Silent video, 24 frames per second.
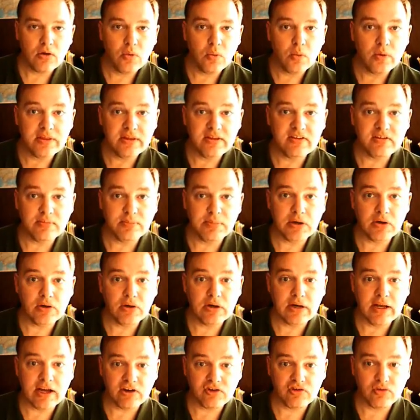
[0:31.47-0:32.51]
when these appear
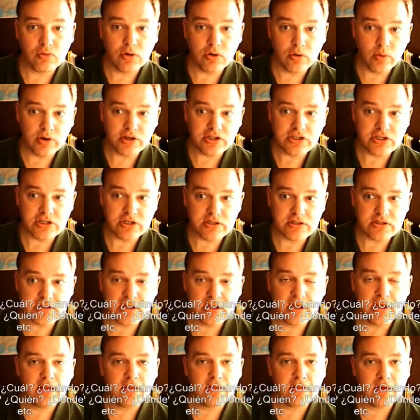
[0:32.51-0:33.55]
in actual questions,
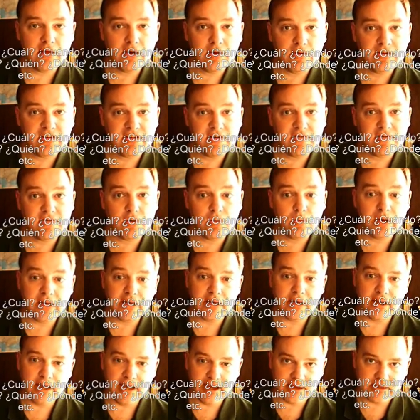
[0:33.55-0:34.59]
they always have a
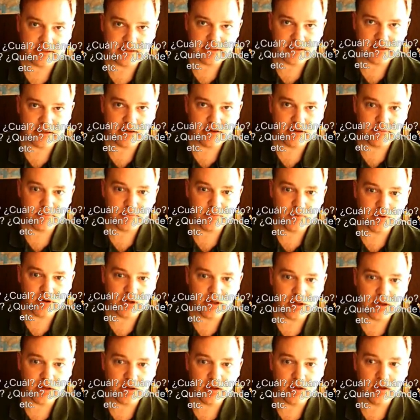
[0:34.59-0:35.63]
written accent,
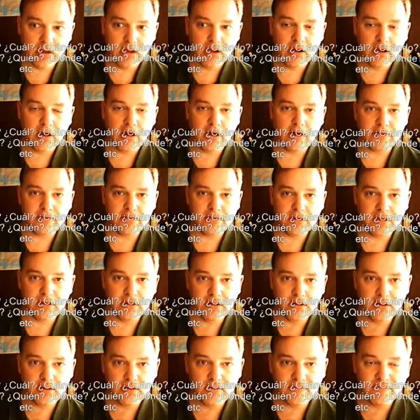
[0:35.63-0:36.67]
okay, on
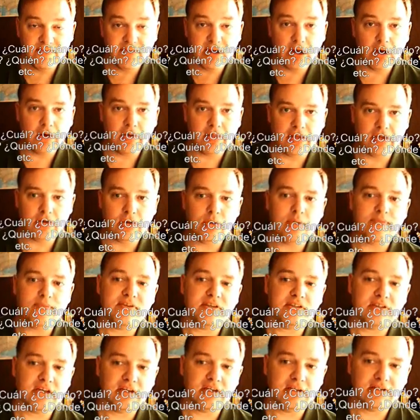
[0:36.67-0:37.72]
the vowel that you
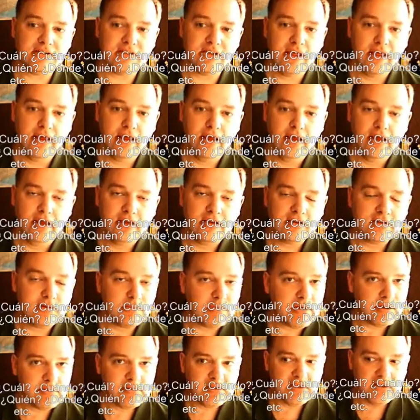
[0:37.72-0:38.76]
emphasize.
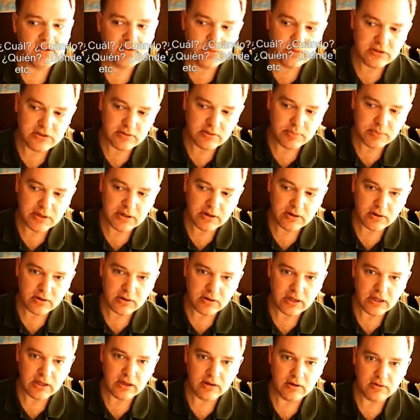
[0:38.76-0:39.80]
Sometimes these words
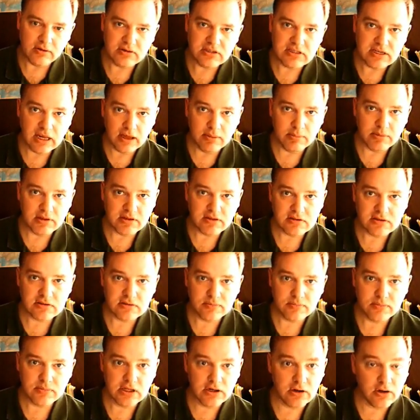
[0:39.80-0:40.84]
appear in
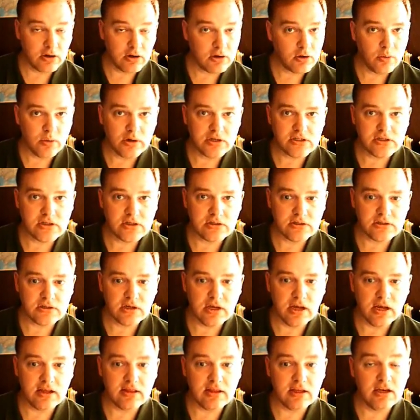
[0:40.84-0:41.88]
statements that aren't questions
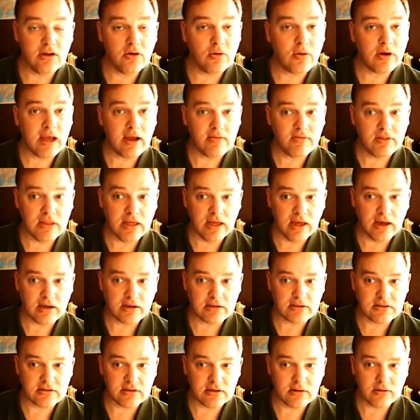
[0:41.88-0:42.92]
and they don't have the
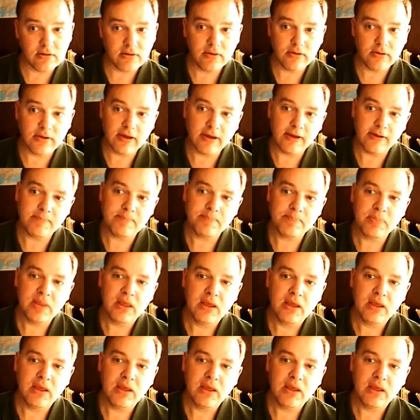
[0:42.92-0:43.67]
accent, okay?